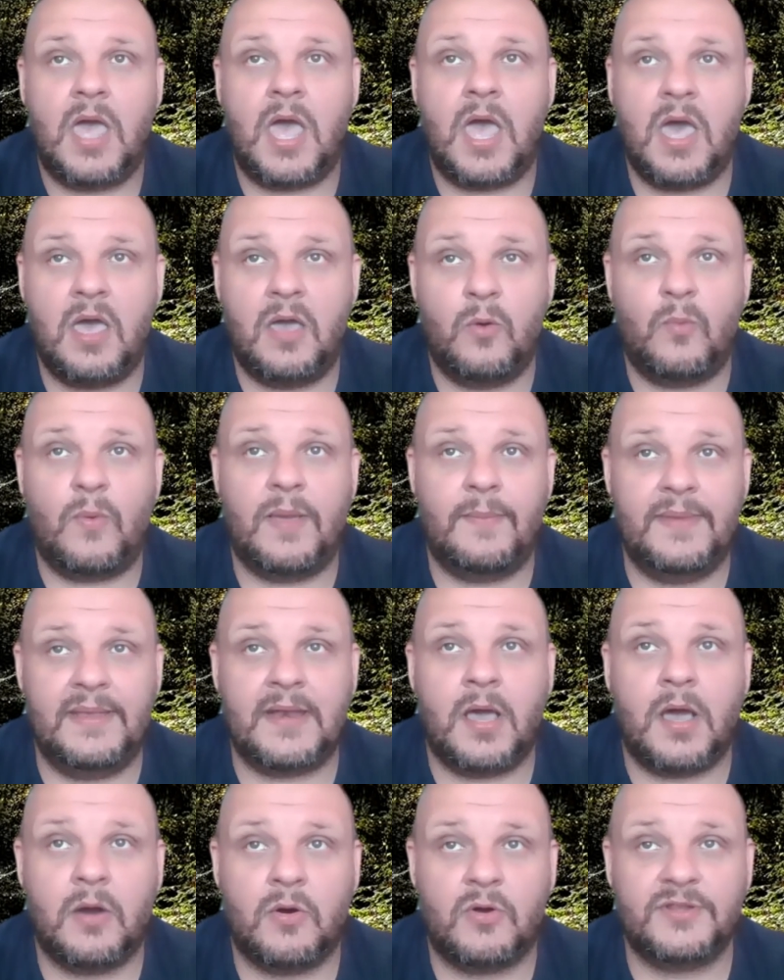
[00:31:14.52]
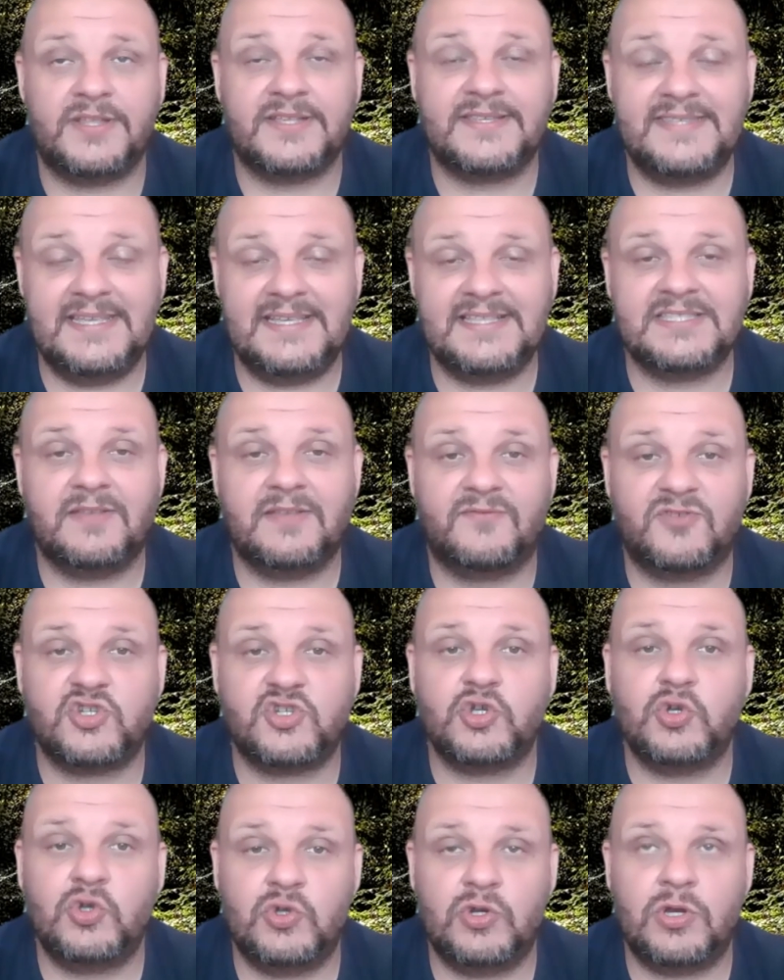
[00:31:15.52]
uh, webinar on the 6th of
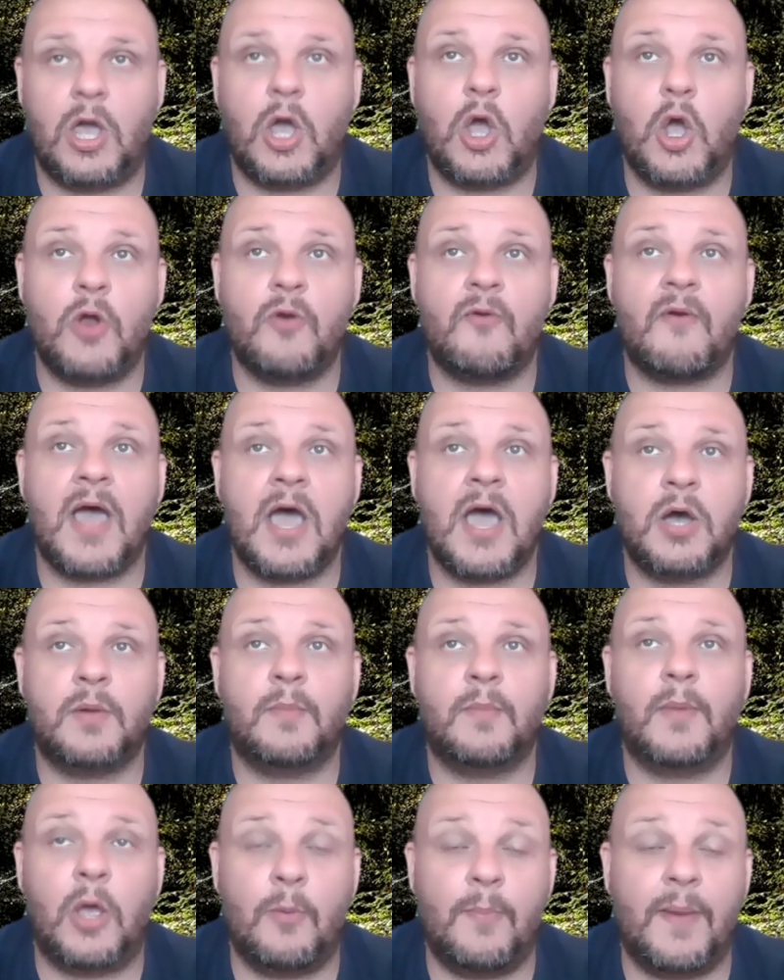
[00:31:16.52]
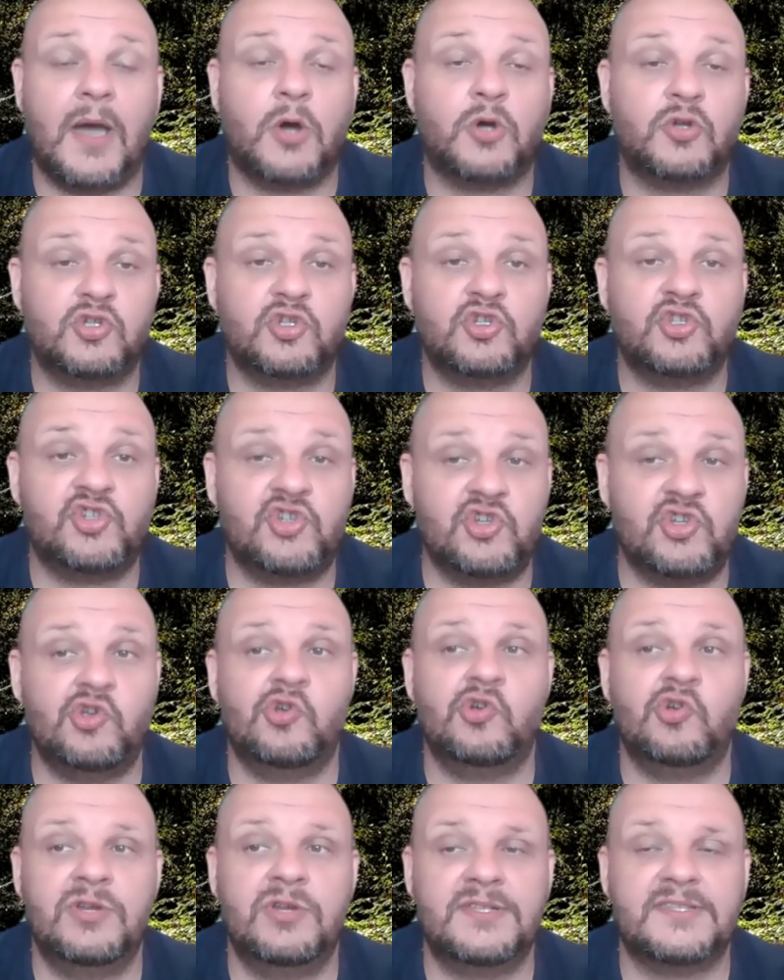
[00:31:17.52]
June around about
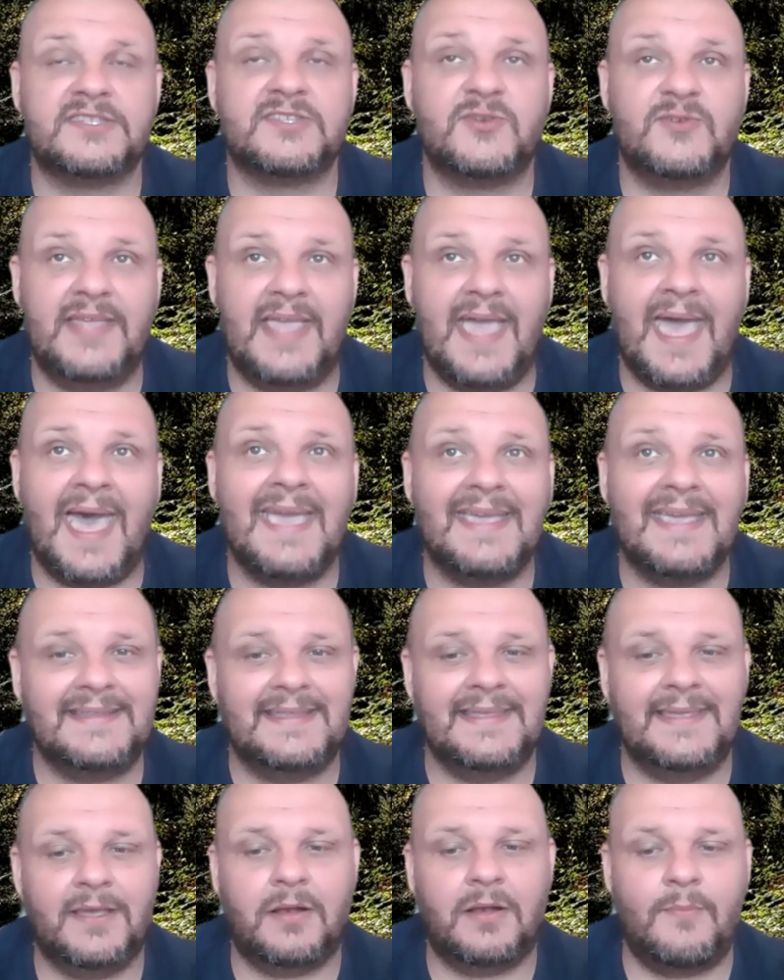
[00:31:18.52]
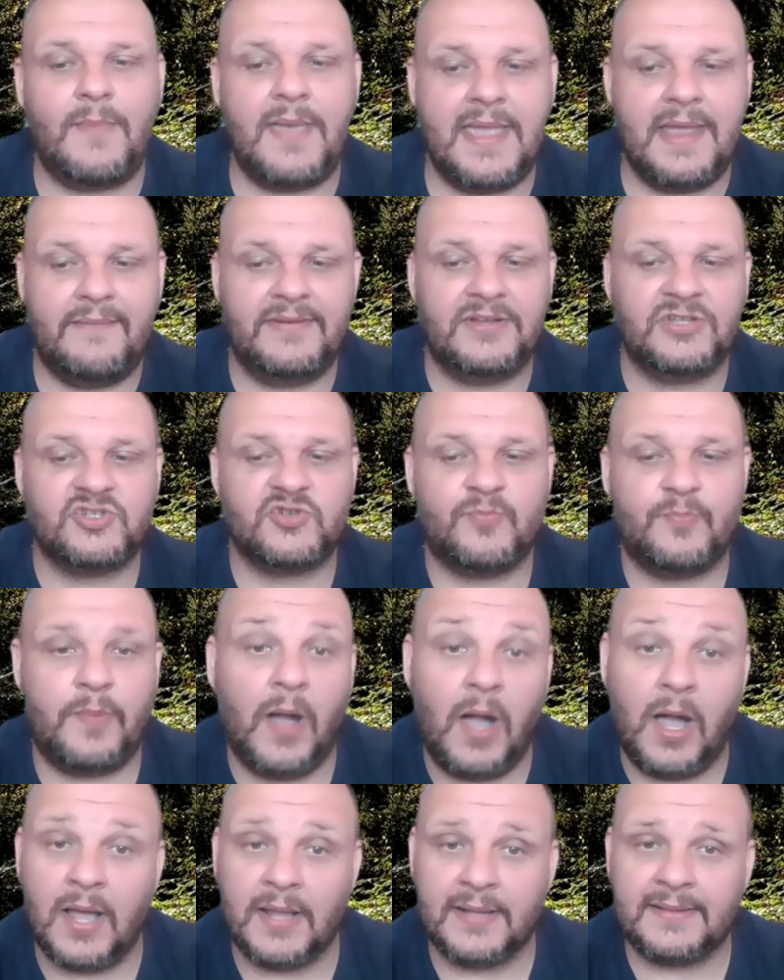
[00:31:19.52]
June, so the ideal marriage
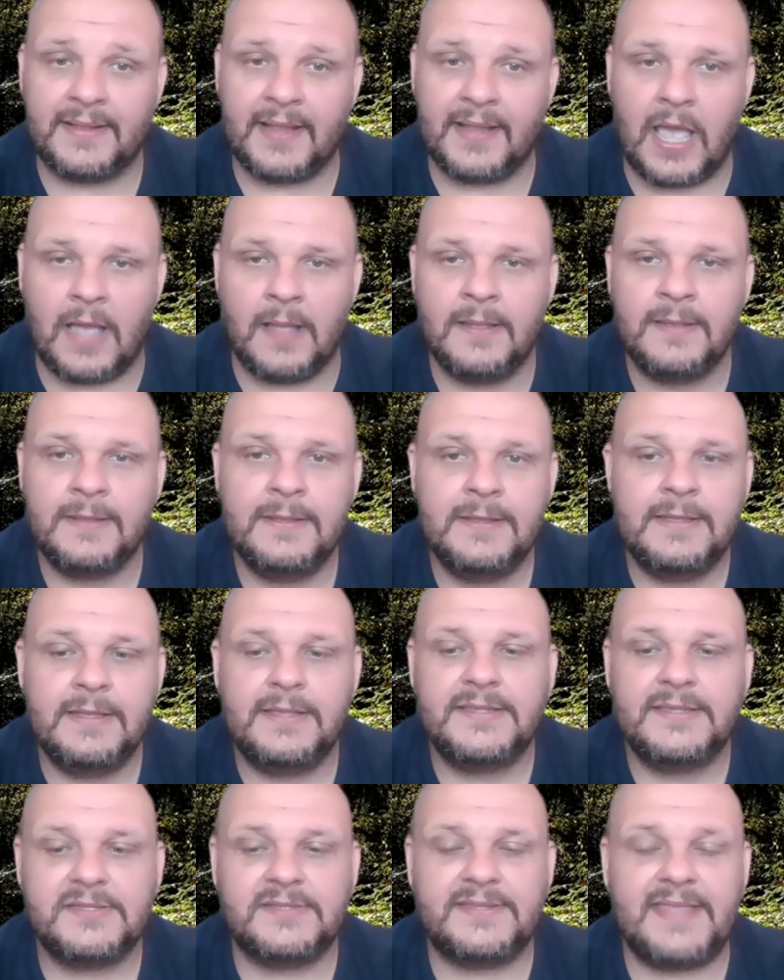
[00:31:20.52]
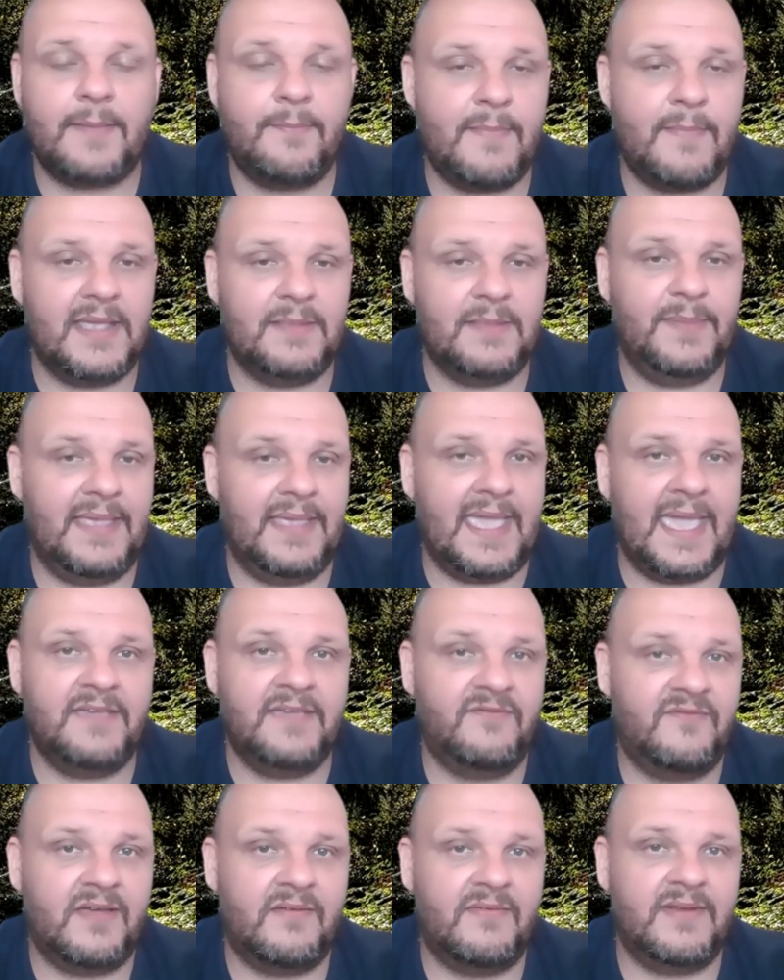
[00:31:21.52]
partner. So that might be a
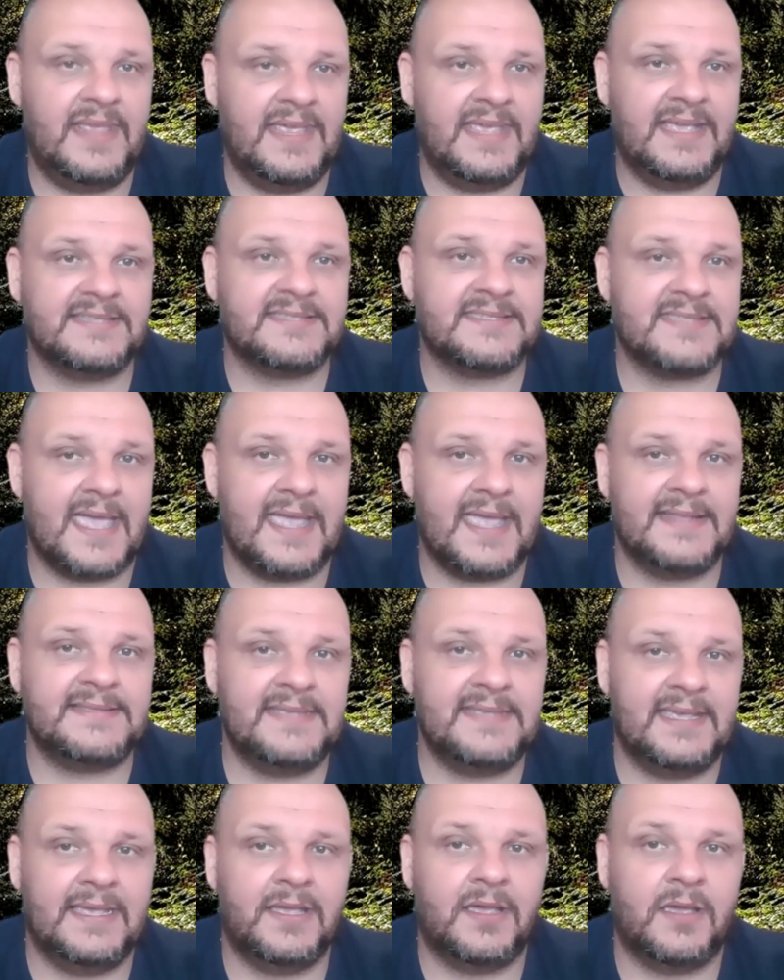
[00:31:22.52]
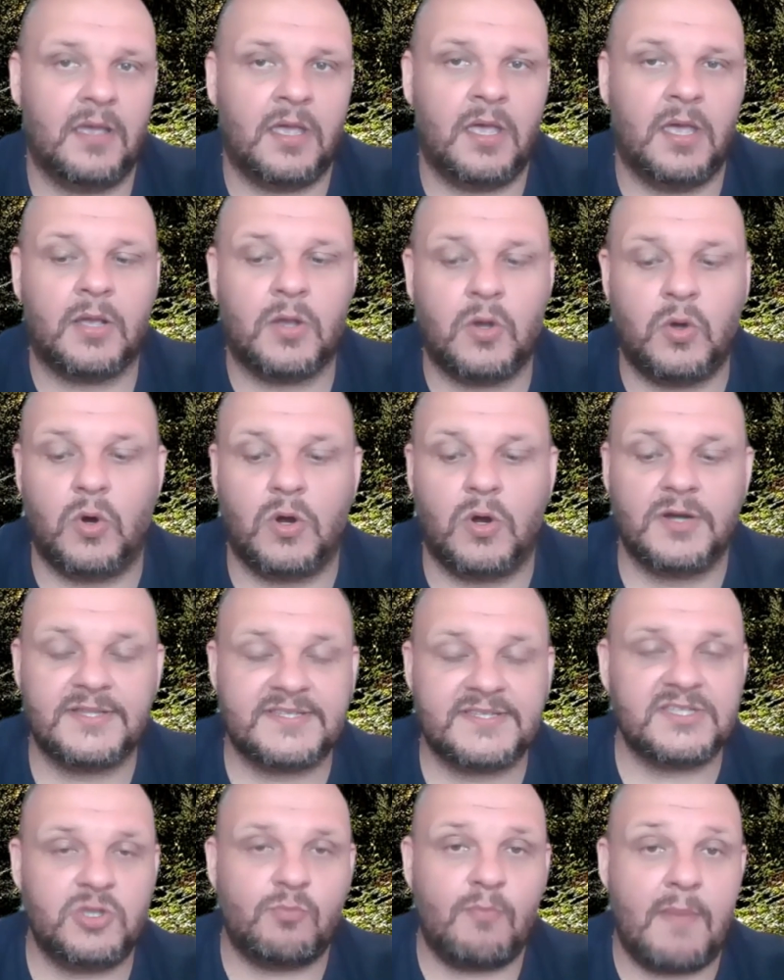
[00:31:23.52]
very exciting uh,
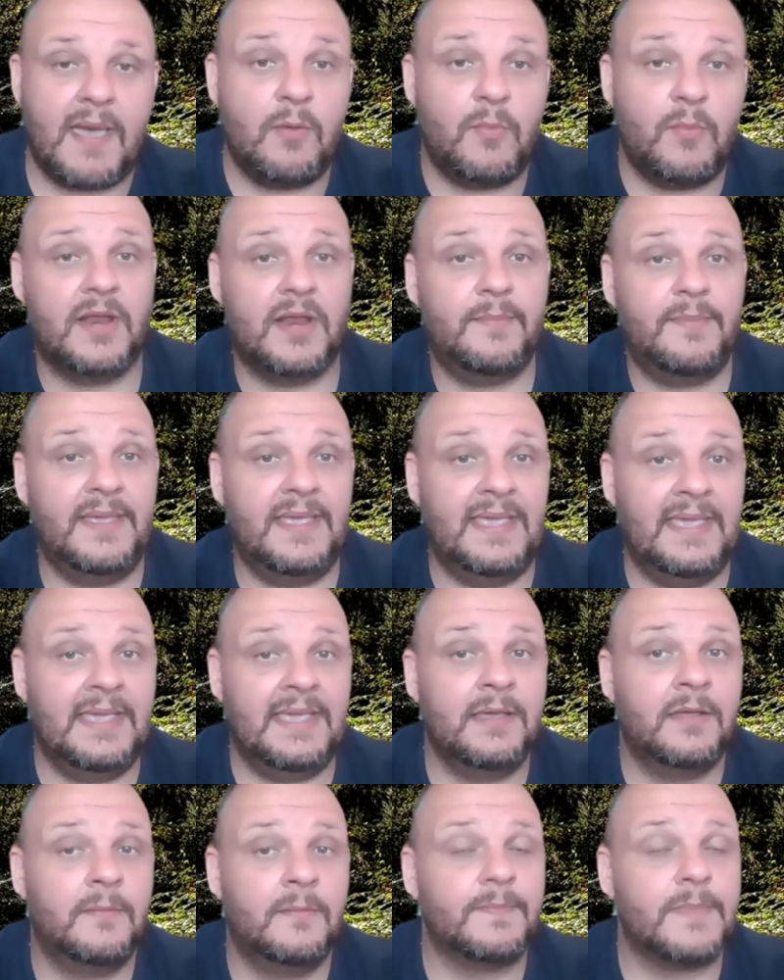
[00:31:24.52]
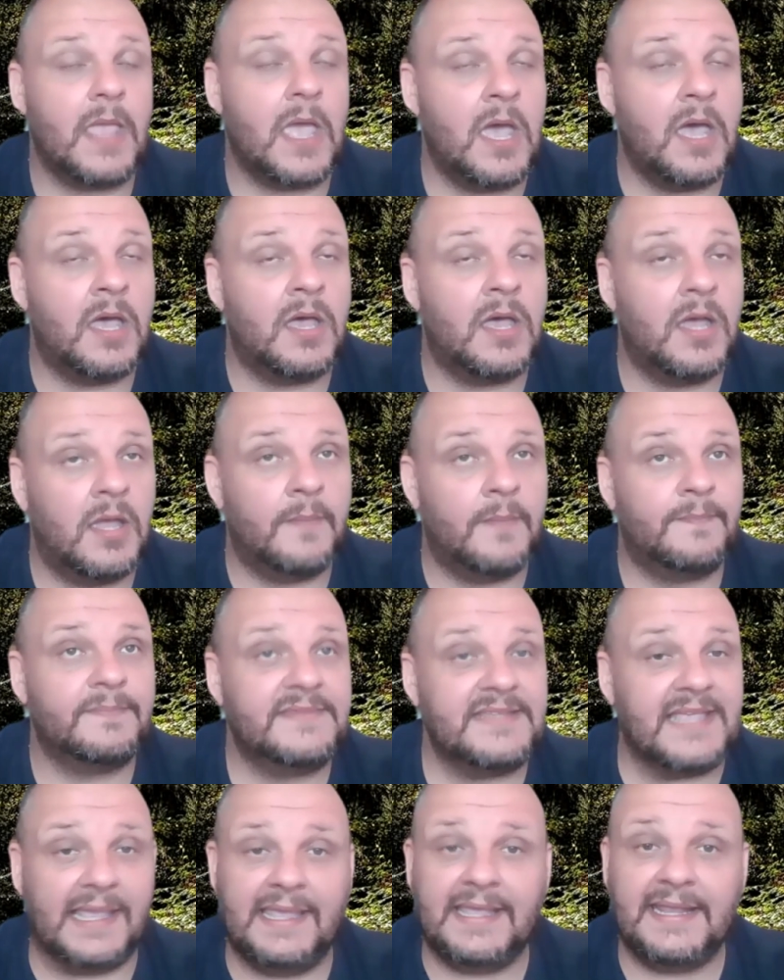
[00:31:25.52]
course you might want to be um,
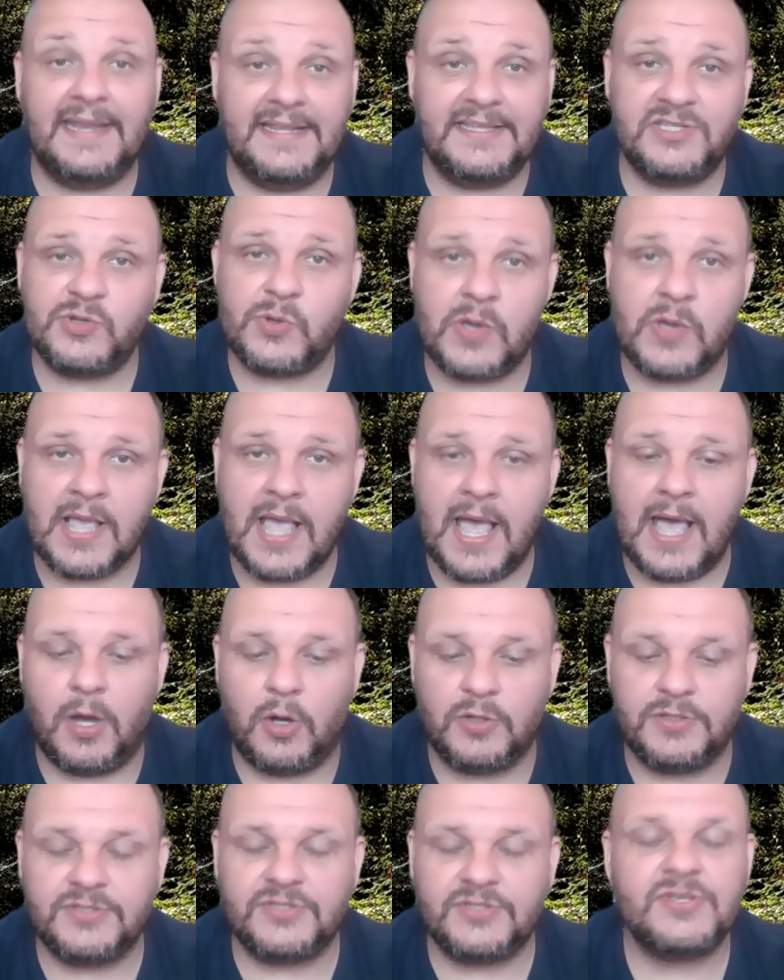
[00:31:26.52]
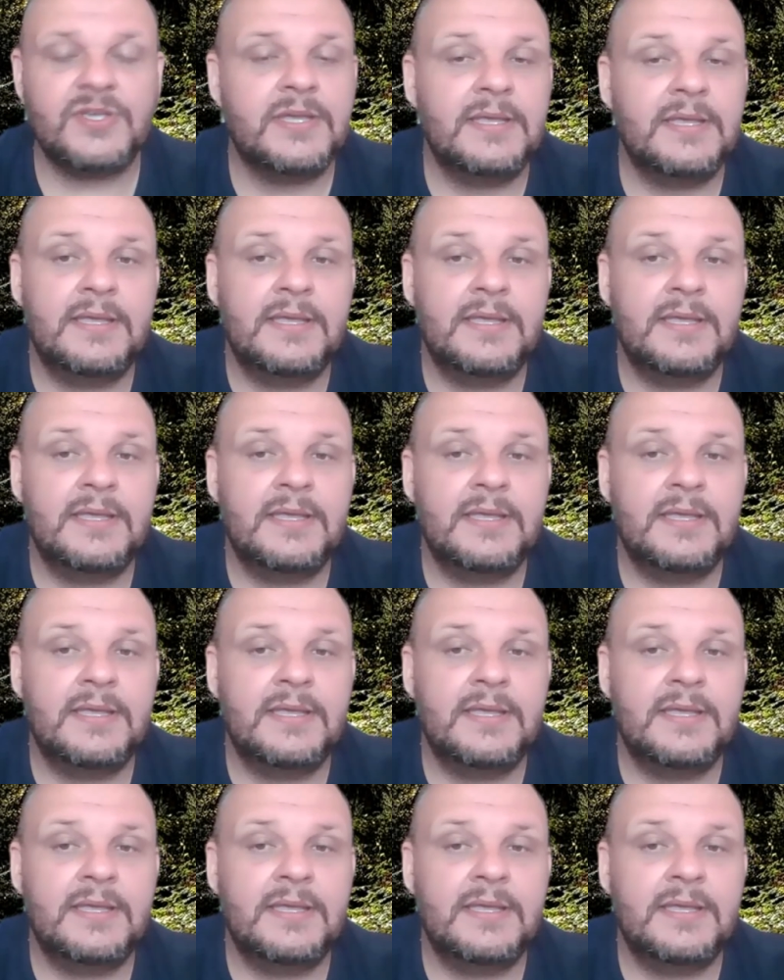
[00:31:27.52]
taking into account.